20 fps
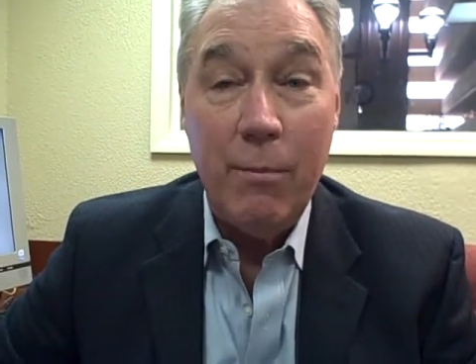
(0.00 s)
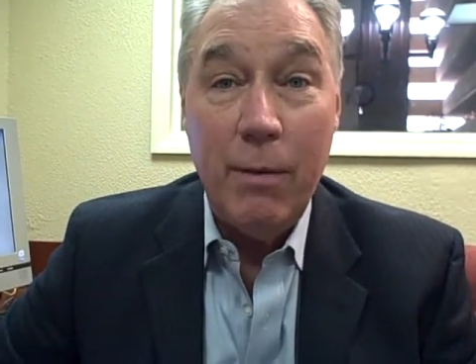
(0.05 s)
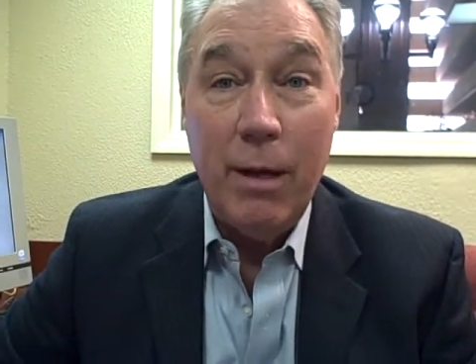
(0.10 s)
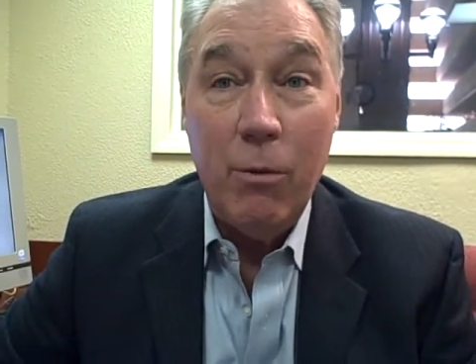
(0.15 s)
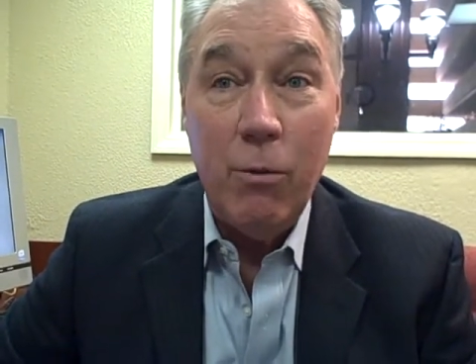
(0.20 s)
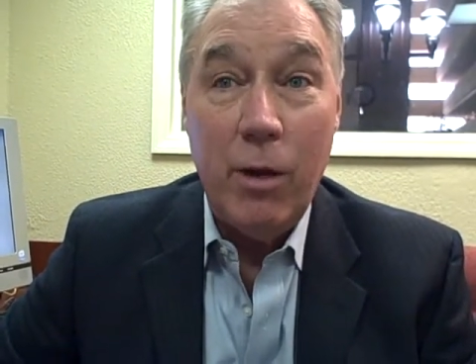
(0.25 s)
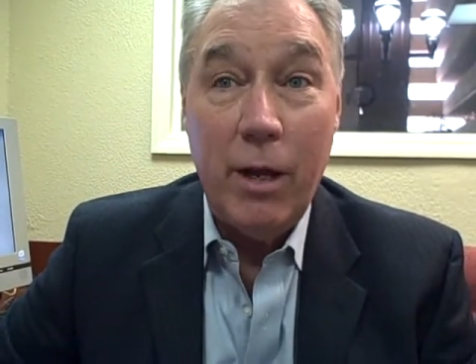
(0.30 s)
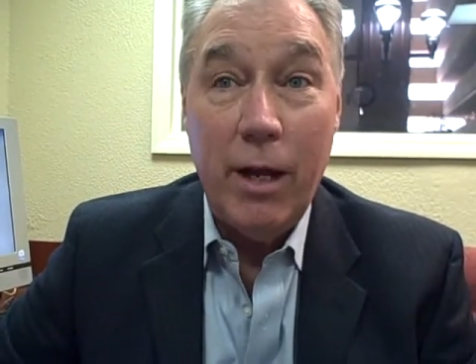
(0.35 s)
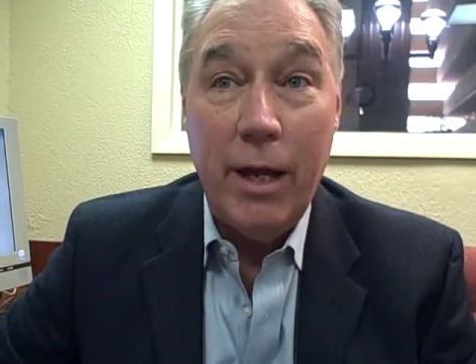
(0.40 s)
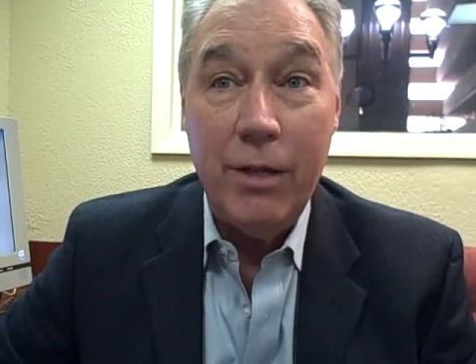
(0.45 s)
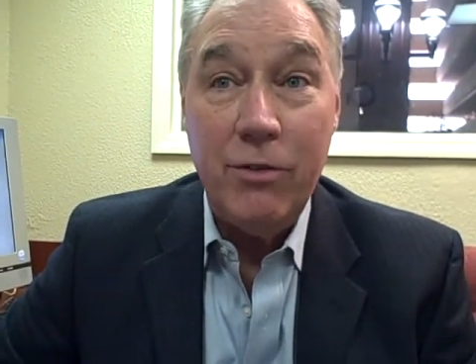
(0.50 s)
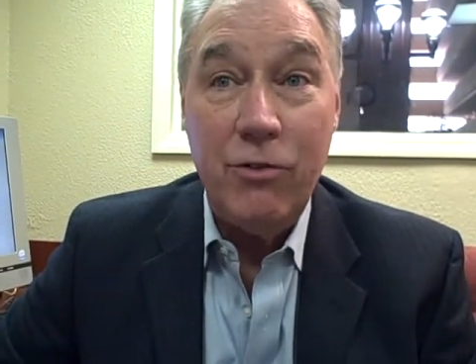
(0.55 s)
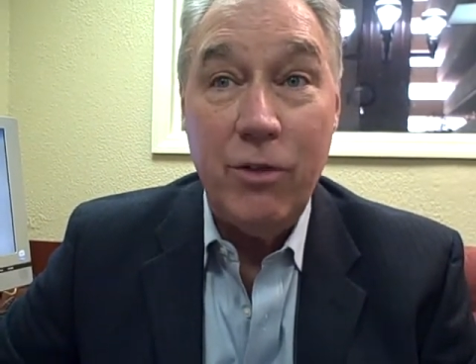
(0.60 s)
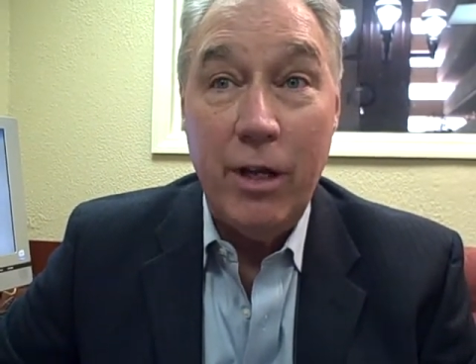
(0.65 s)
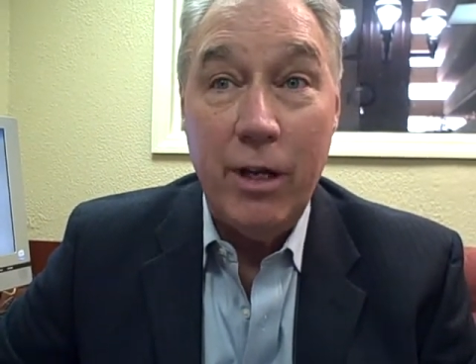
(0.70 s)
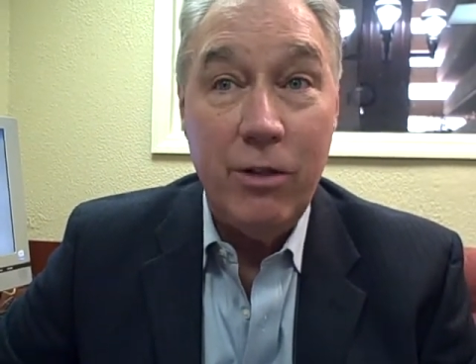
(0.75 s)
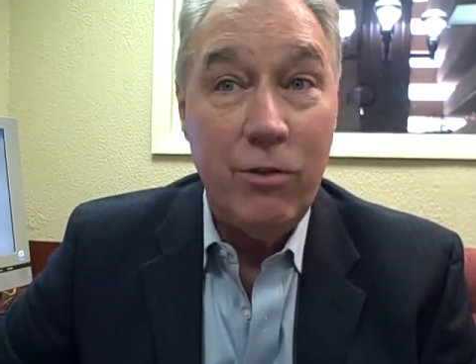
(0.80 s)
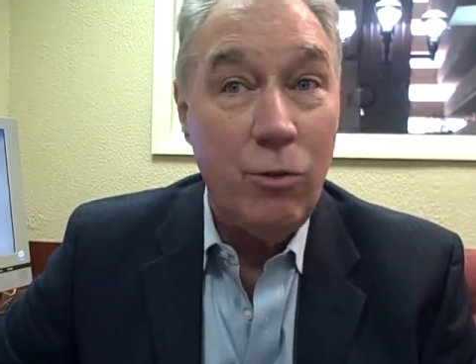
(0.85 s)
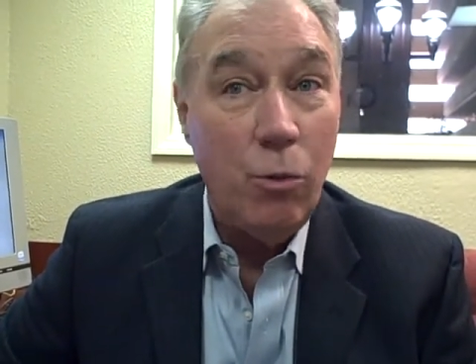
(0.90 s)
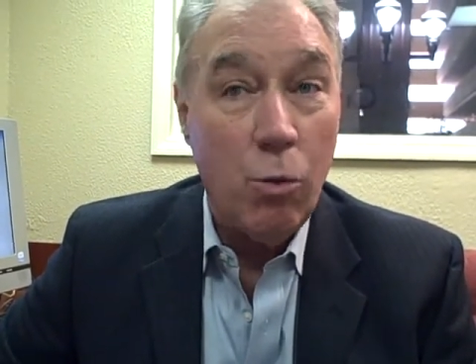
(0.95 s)
by what I
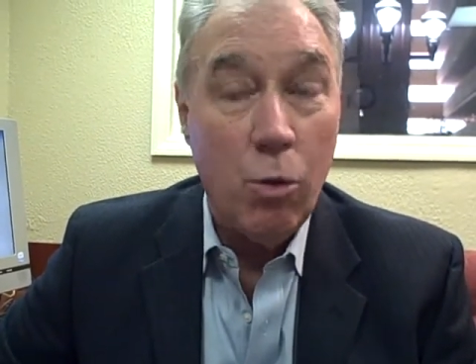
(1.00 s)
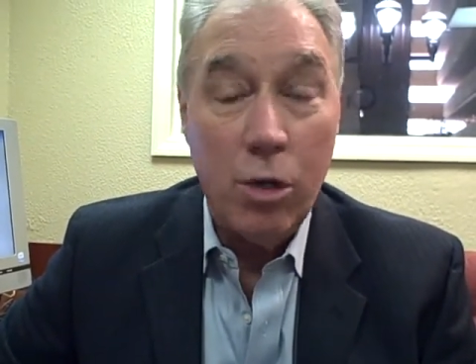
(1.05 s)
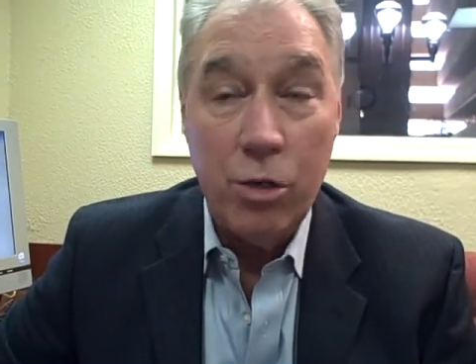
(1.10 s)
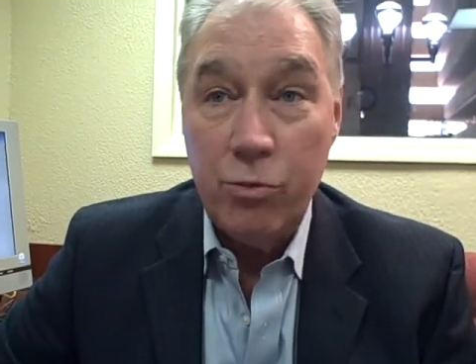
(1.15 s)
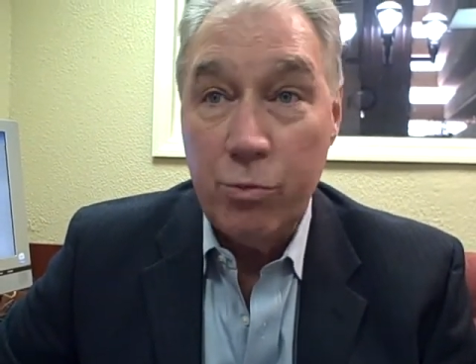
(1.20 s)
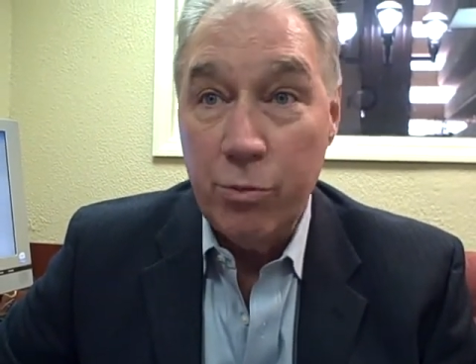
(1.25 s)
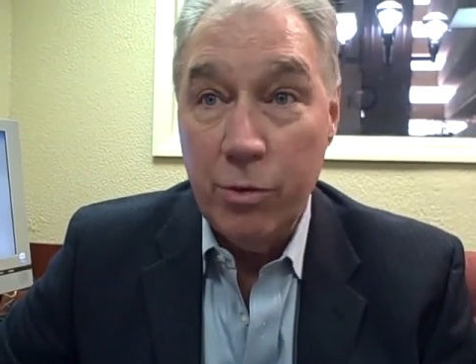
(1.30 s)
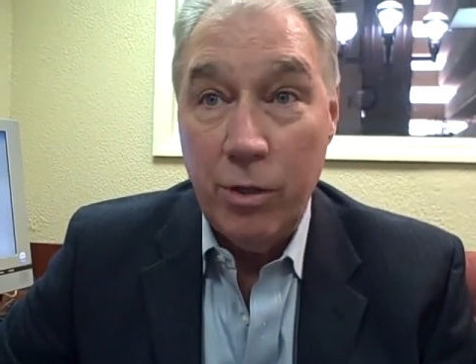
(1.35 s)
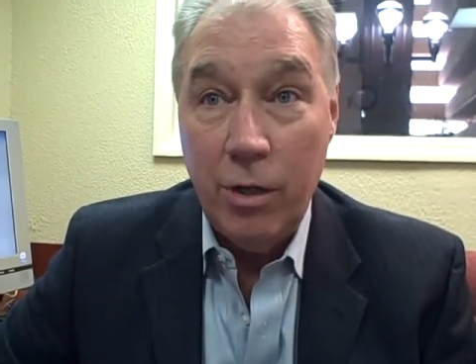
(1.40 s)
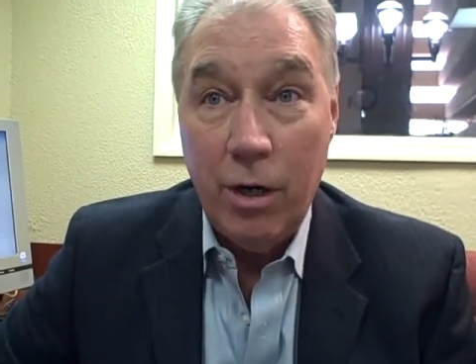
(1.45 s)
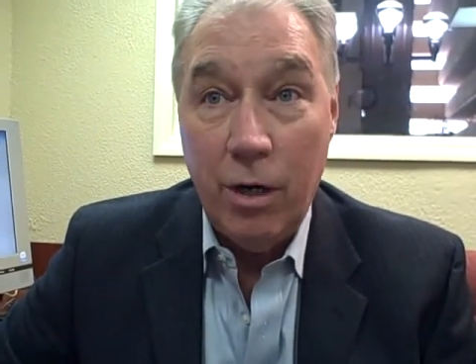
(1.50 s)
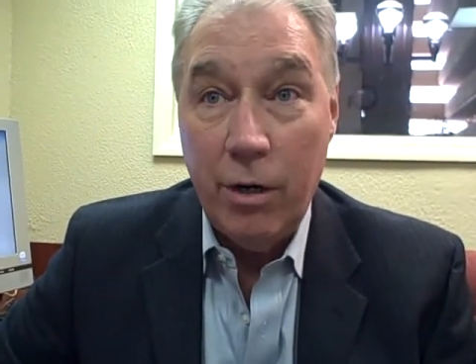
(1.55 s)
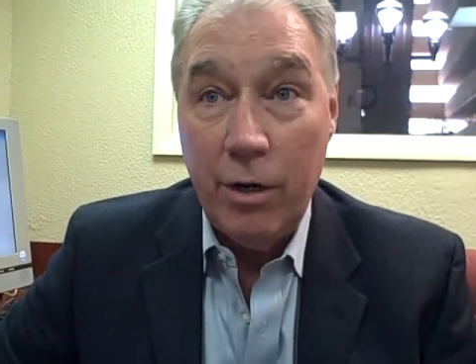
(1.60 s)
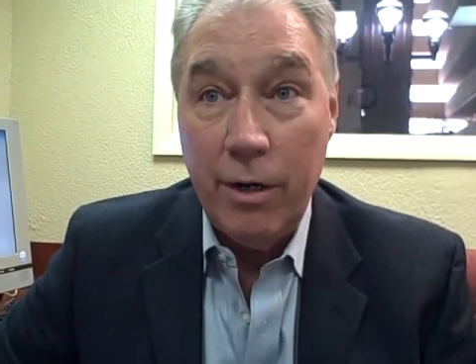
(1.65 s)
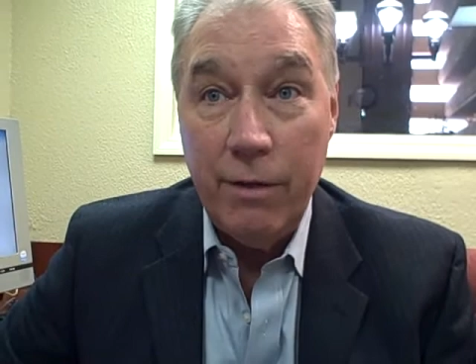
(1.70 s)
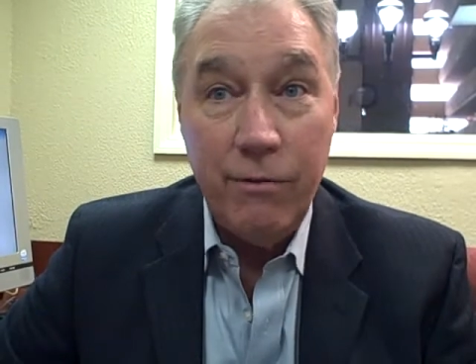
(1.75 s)
said, is he works real hard.